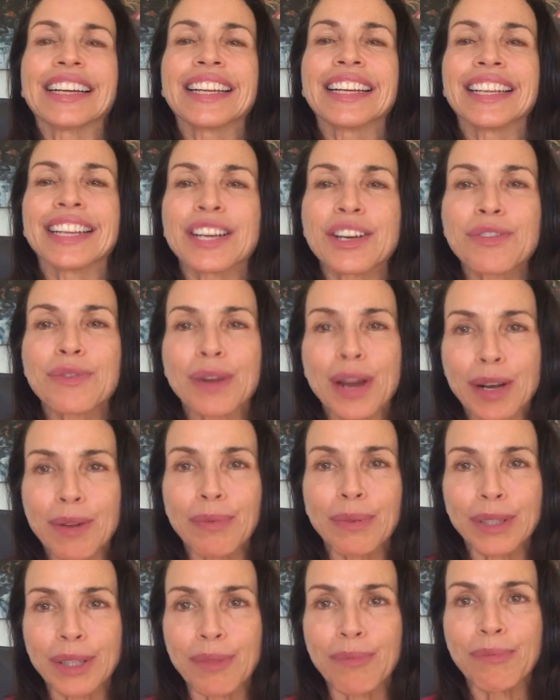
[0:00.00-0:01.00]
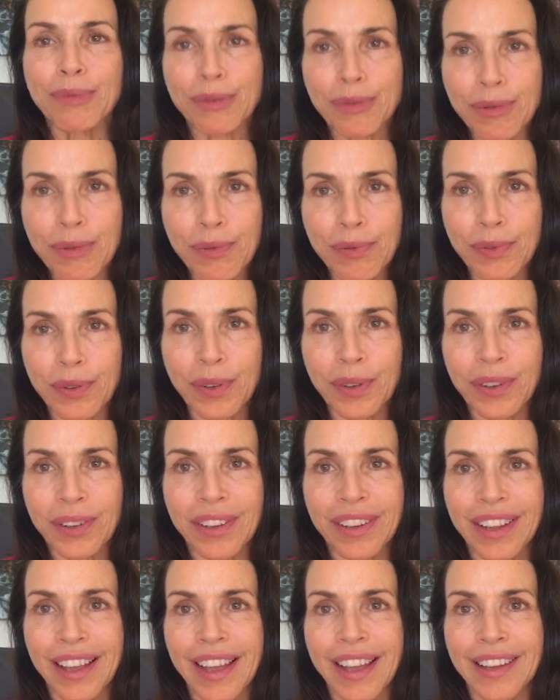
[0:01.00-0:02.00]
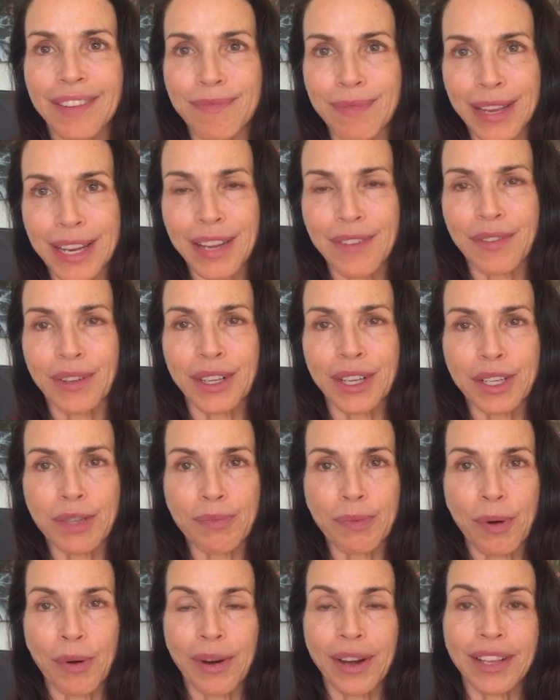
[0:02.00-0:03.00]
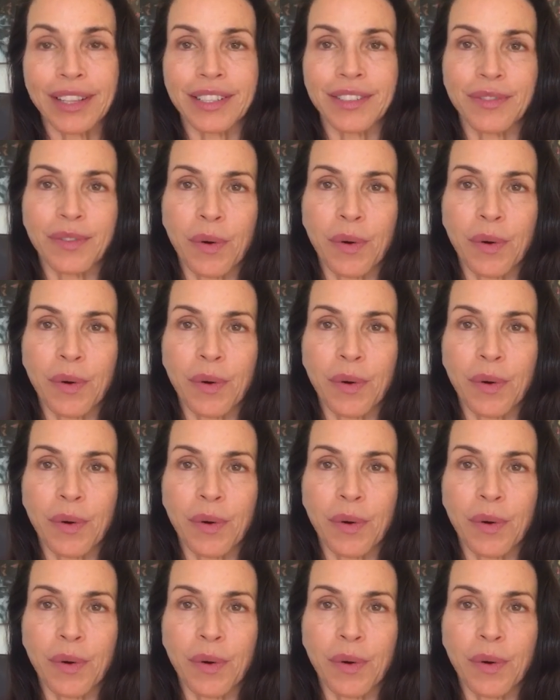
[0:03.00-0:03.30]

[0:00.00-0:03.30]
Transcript: an incredibly beautiful and meaningful experience,